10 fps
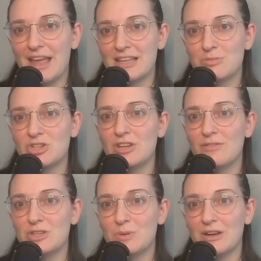especially if
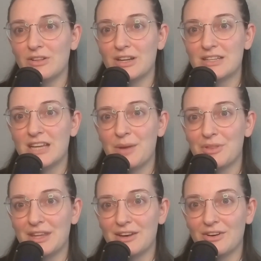you spend a lot of time on
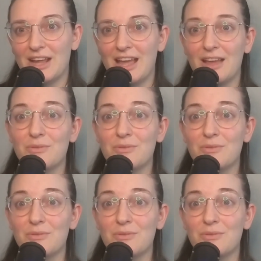the internet.